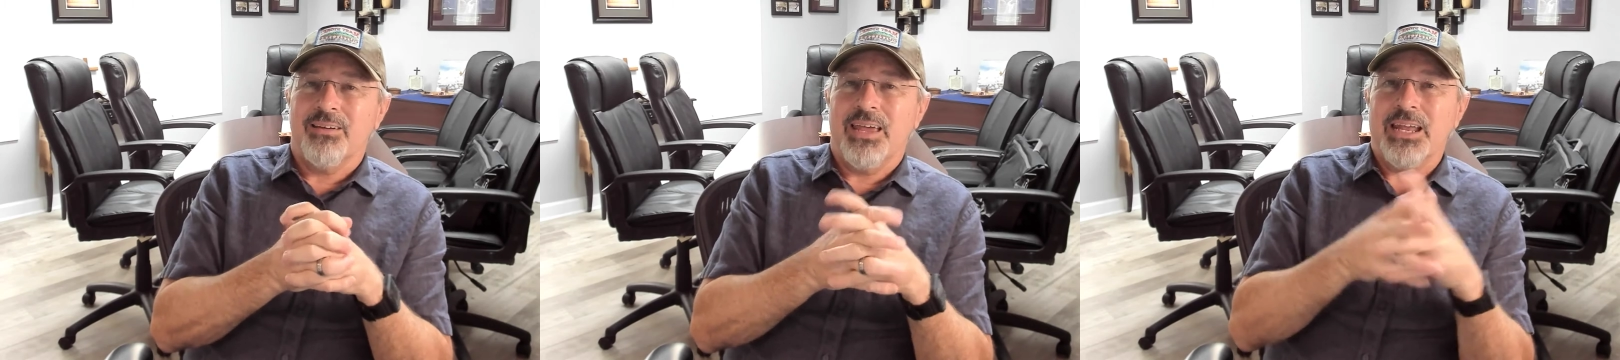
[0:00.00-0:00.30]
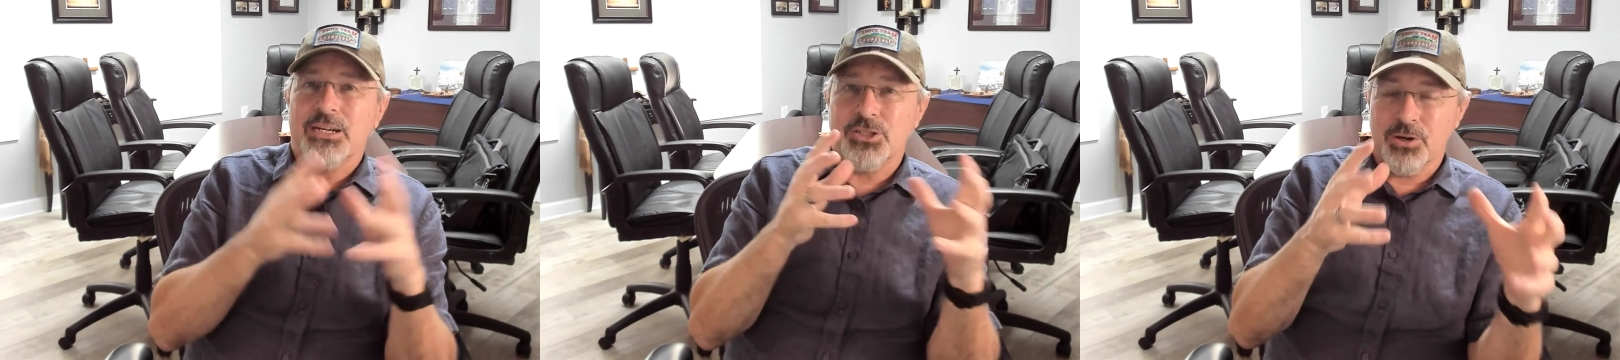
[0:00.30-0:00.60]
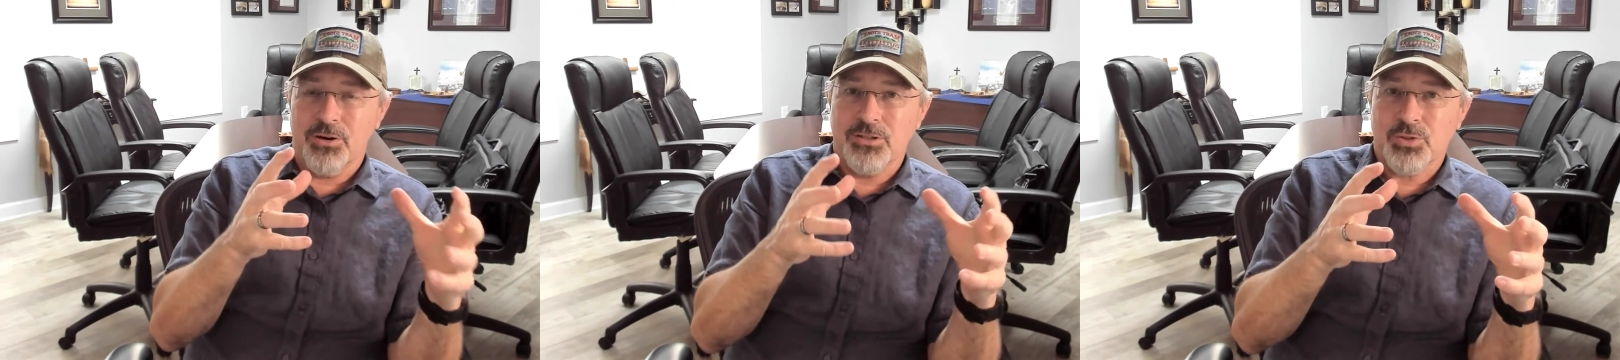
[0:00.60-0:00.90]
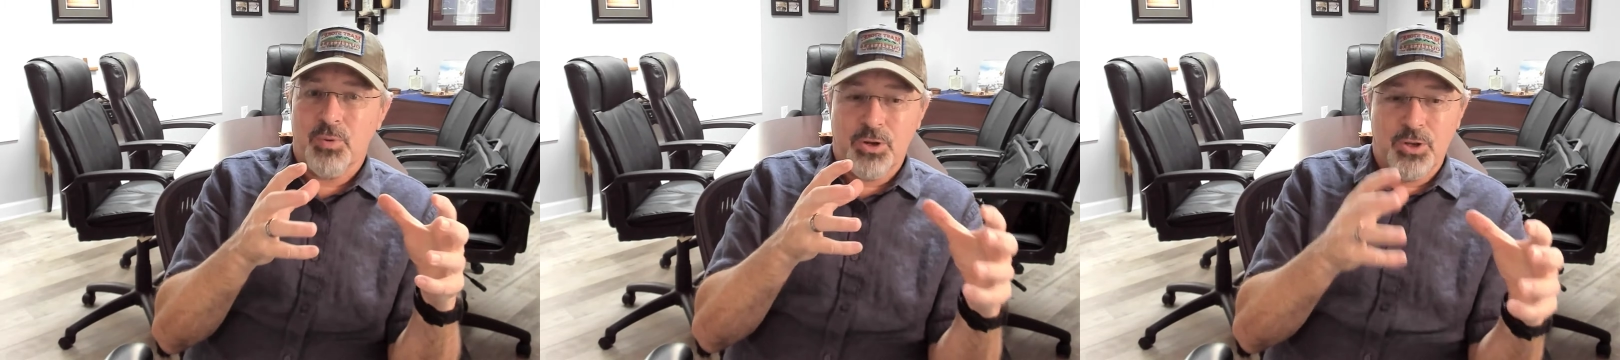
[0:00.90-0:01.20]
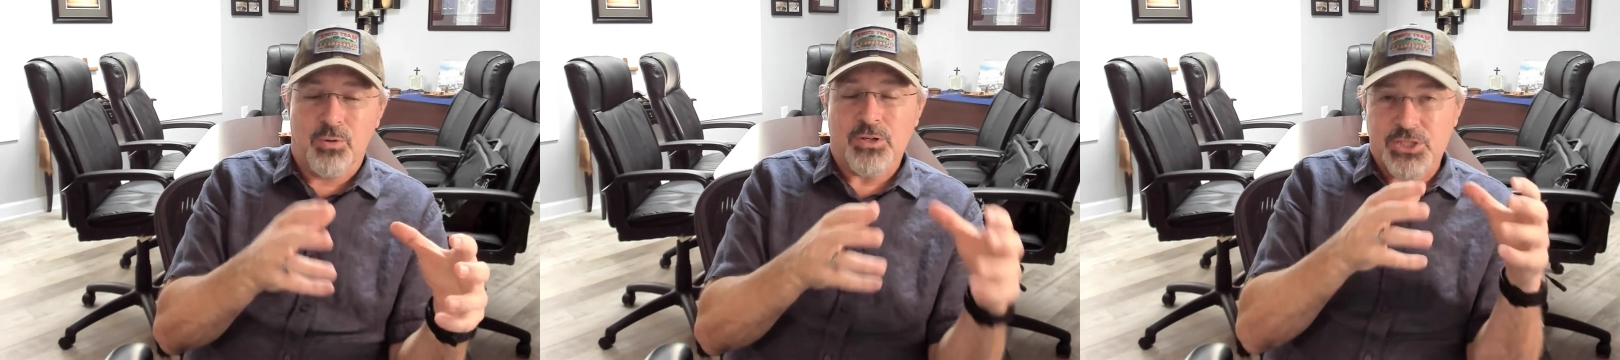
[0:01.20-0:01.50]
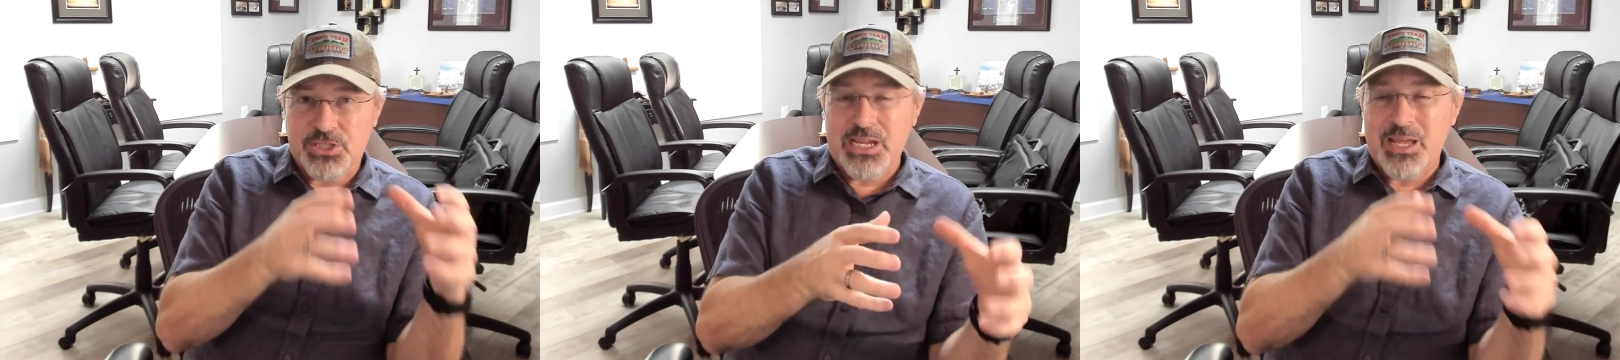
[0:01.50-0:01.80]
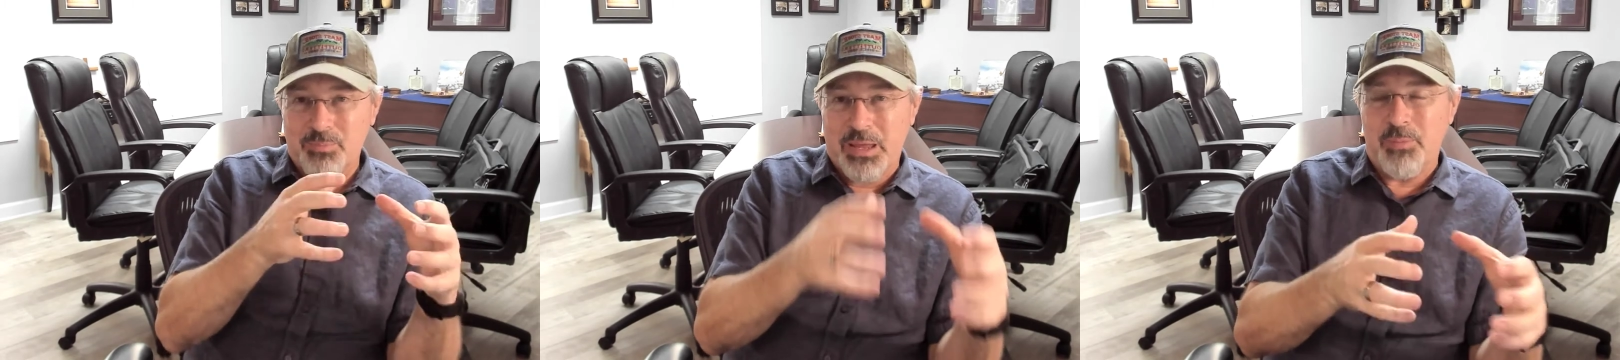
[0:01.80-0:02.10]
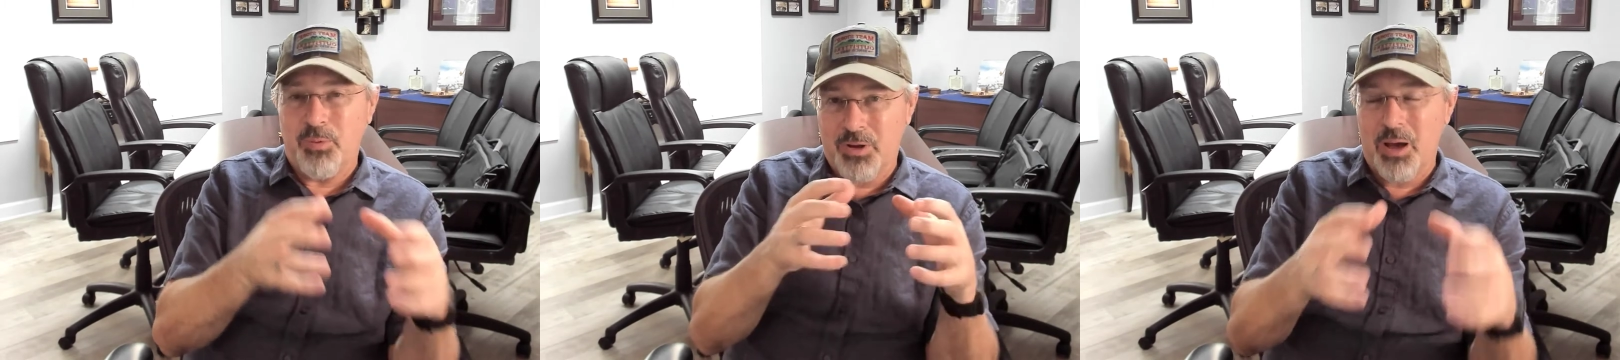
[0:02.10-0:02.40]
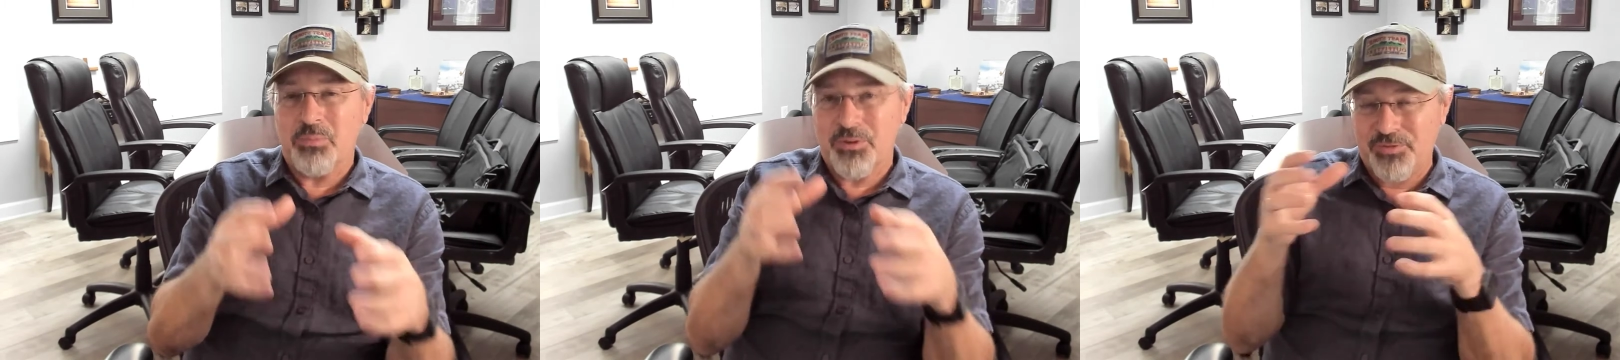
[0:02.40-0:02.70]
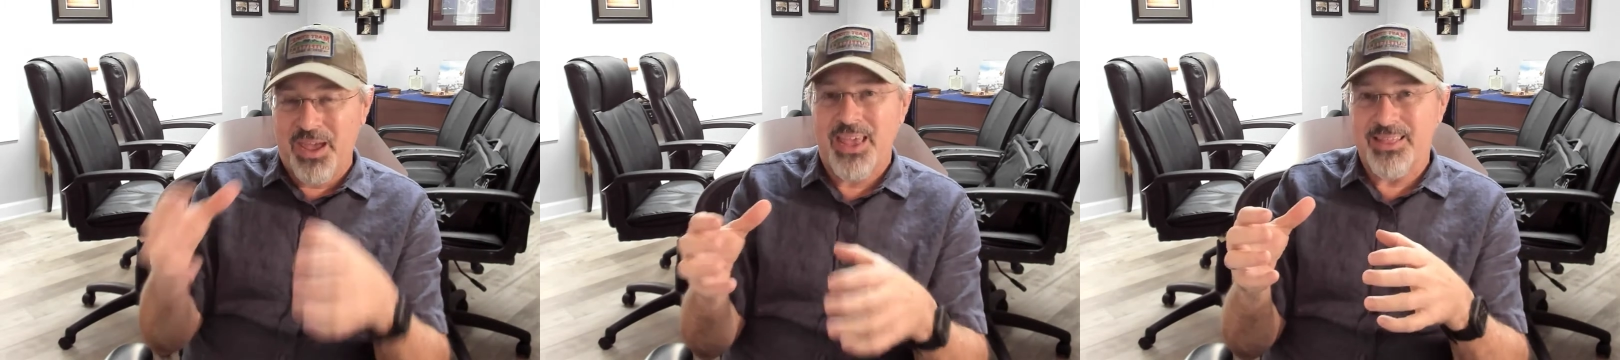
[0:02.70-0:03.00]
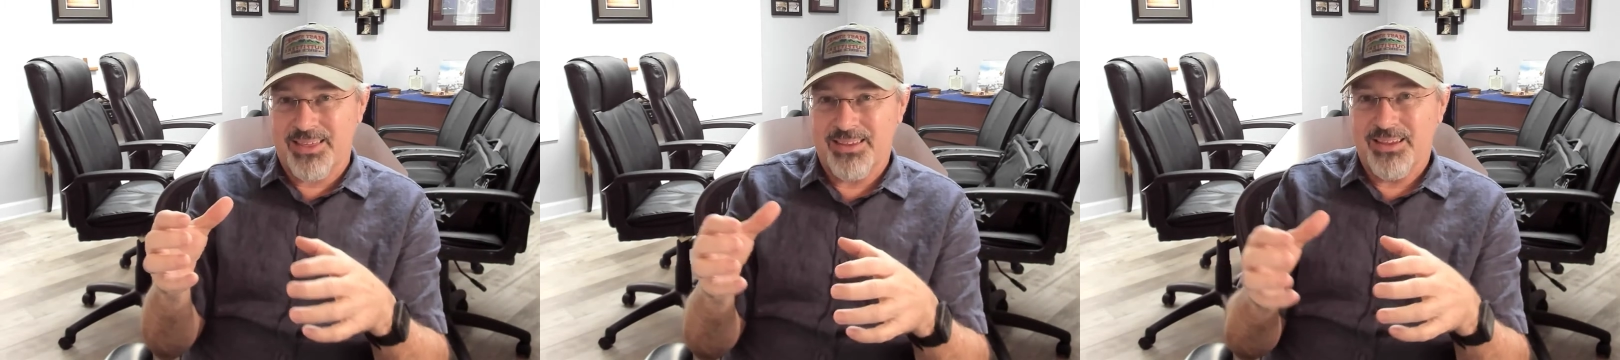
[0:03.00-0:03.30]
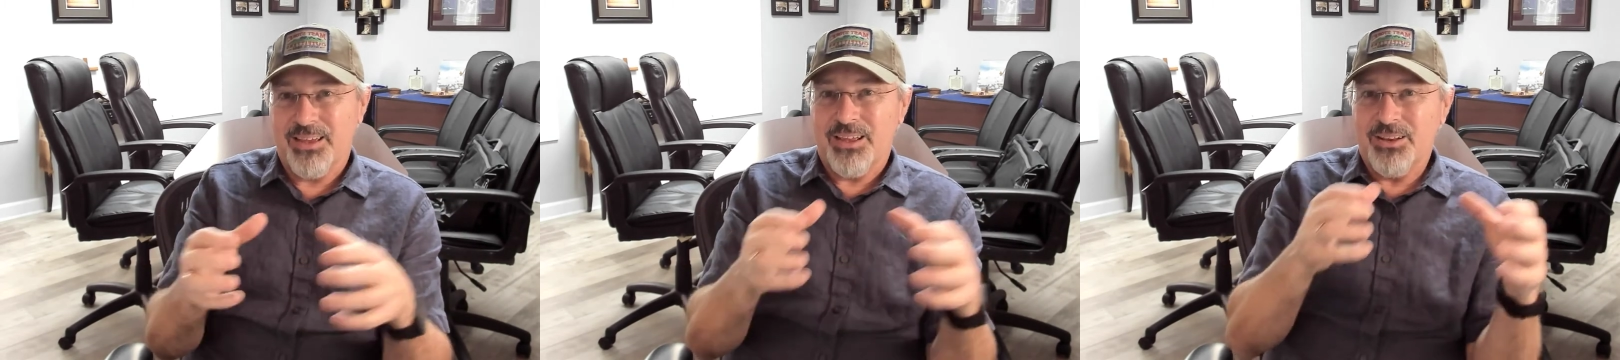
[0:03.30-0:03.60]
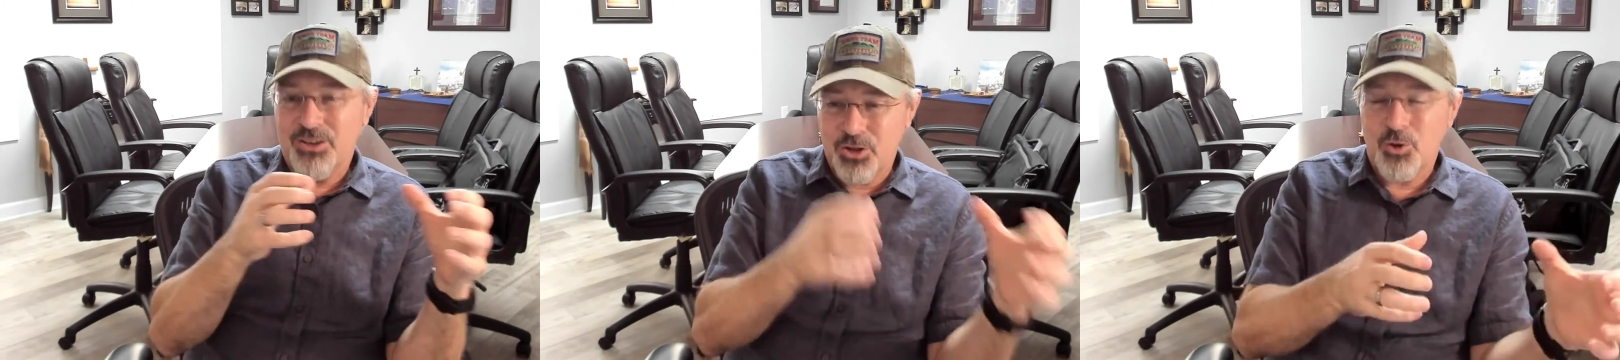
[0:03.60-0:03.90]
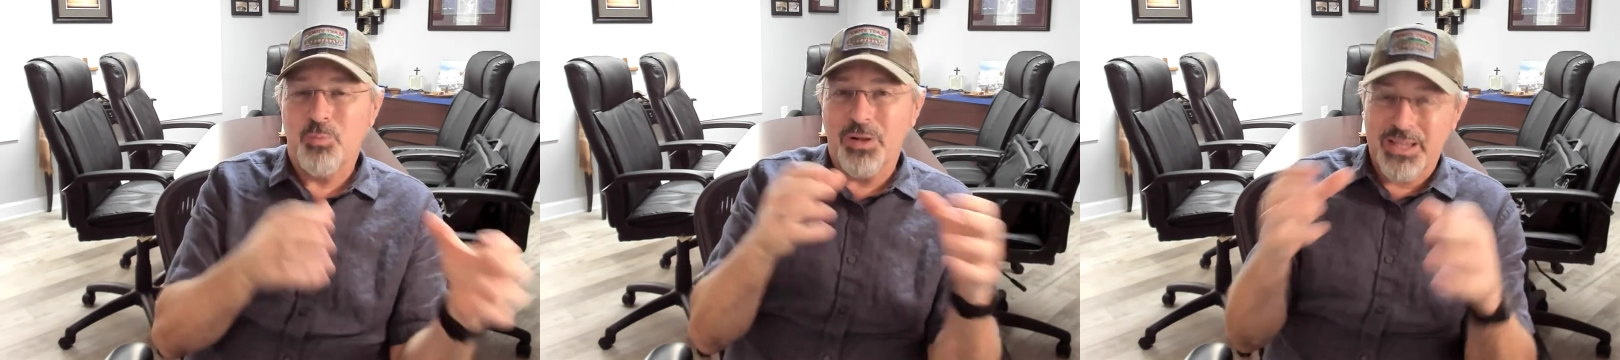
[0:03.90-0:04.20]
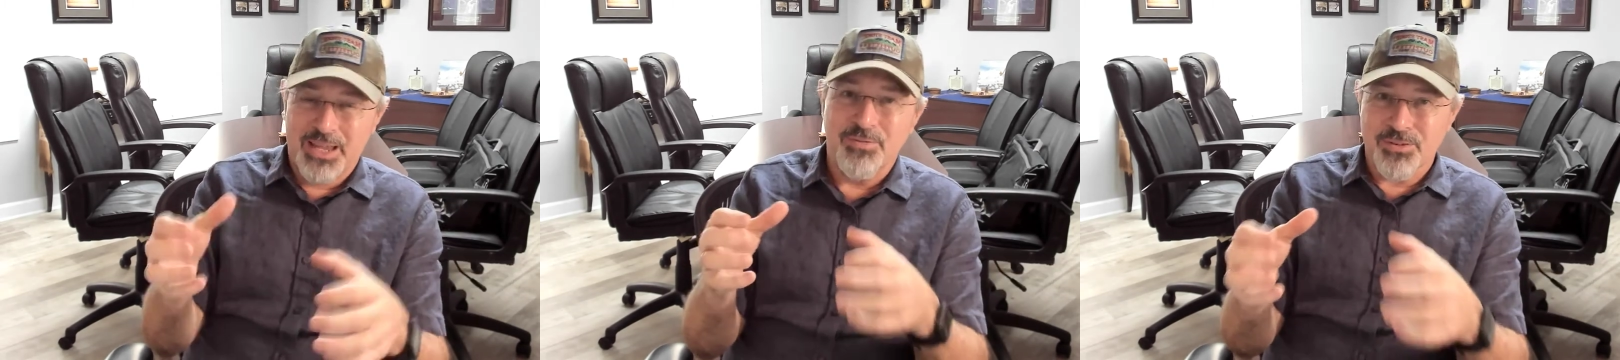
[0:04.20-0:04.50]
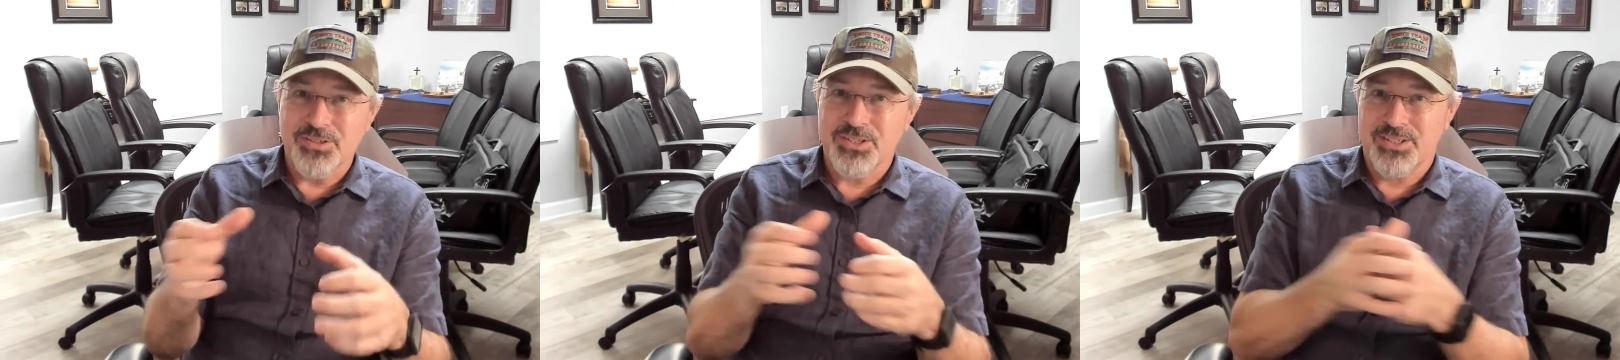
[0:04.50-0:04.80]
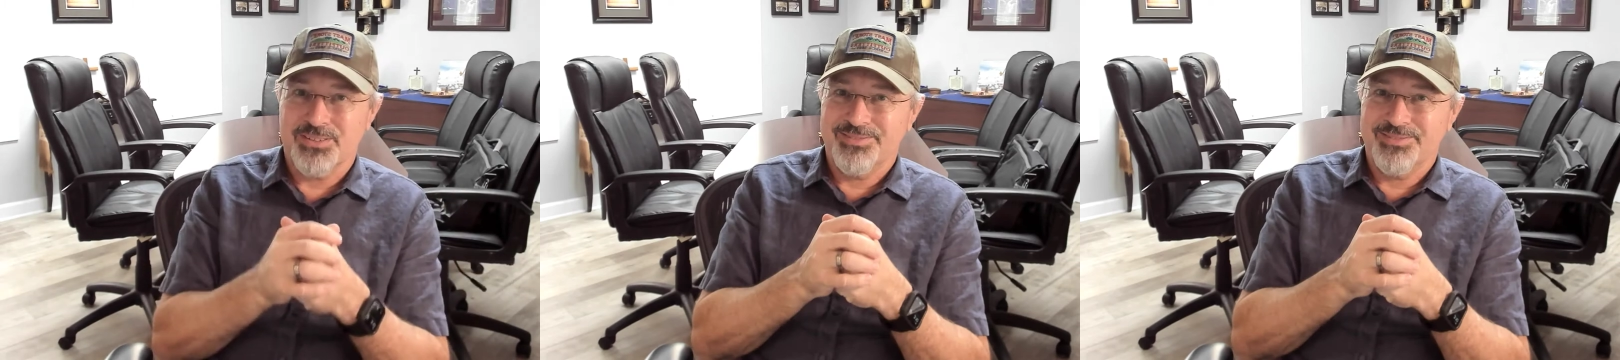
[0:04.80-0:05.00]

In a church where you are seeing people come to faith, new believers,